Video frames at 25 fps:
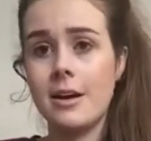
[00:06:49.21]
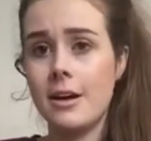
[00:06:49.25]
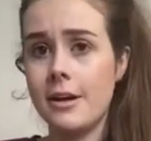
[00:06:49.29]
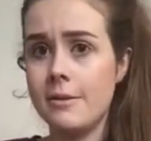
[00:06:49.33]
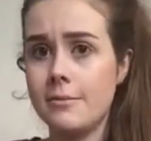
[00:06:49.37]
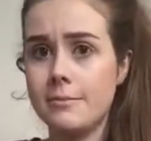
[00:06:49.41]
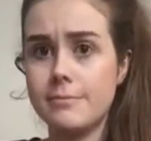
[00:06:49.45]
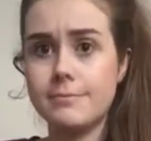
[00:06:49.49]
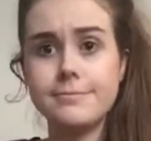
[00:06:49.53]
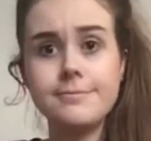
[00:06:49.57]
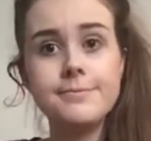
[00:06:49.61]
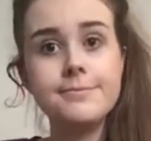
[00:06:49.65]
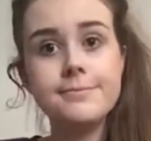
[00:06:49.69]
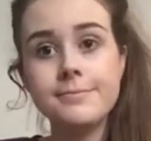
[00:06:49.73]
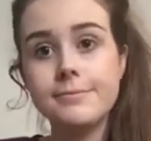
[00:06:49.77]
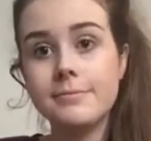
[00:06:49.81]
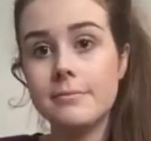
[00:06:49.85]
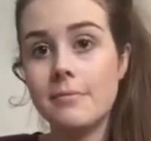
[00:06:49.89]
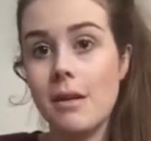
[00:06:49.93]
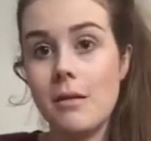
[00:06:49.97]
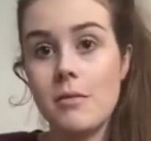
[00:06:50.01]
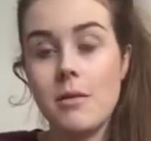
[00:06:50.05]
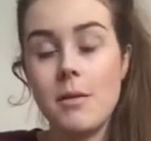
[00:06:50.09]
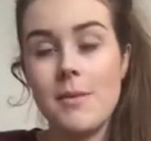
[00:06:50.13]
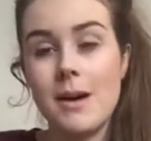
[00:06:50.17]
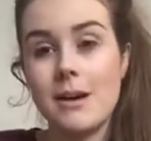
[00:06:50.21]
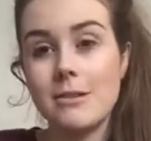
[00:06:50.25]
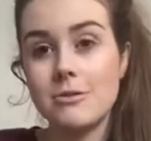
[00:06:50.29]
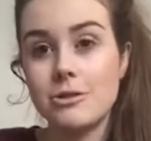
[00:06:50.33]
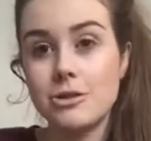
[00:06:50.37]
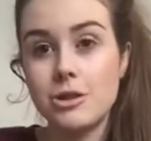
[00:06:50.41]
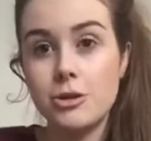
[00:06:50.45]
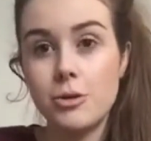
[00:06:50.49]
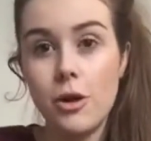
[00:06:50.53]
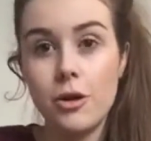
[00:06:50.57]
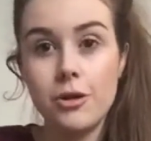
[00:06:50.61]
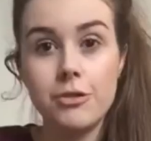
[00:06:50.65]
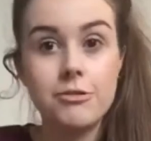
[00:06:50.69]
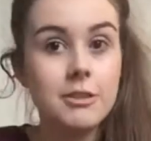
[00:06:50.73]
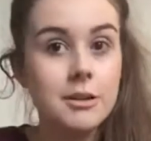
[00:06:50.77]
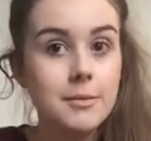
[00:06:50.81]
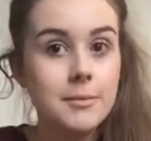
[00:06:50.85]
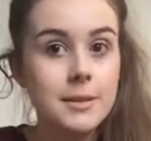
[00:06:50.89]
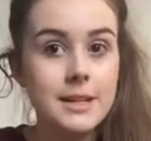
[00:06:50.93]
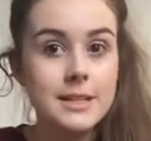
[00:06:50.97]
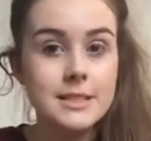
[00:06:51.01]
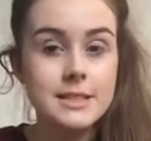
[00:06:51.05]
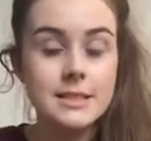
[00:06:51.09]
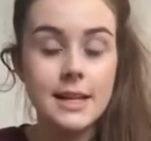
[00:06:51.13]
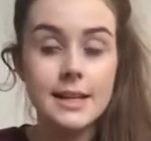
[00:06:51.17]
um, maybe about two or three
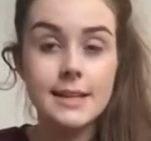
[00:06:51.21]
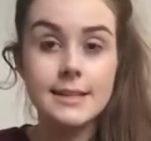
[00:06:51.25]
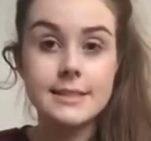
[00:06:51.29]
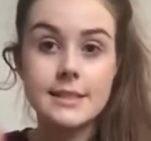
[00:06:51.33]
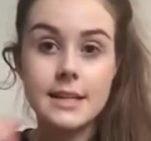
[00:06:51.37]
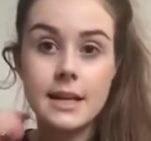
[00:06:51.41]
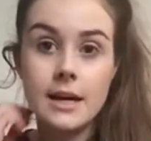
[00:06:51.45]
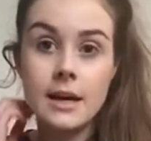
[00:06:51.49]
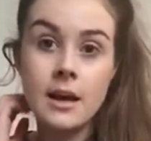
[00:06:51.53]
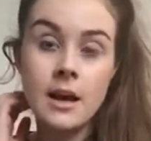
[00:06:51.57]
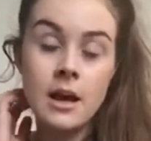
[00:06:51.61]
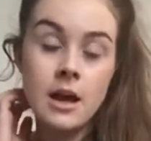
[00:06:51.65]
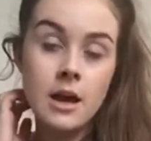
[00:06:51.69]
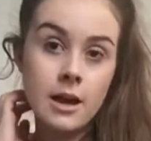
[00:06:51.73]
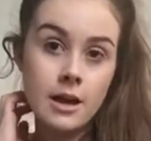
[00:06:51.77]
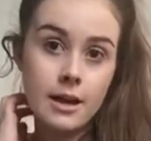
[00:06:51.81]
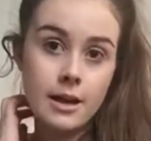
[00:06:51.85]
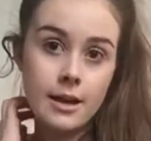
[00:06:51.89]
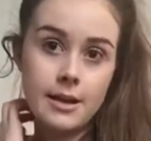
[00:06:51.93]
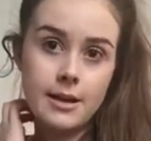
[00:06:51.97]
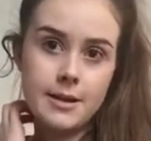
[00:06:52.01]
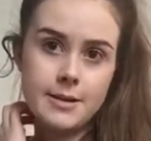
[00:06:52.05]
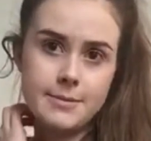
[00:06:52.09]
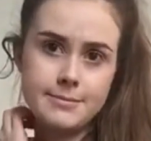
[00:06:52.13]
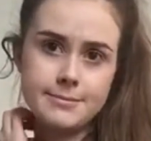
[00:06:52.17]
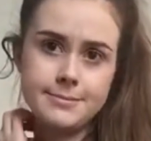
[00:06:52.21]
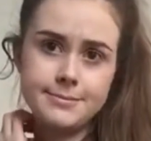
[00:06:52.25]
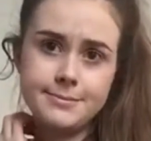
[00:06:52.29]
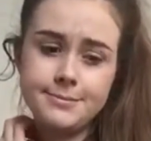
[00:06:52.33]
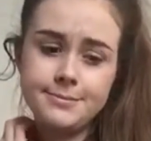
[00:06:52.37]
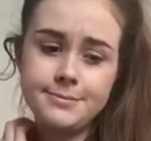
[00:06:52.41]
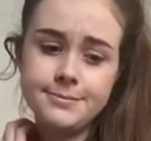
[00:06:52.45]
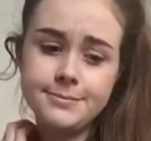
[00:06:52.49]
minutes later, um,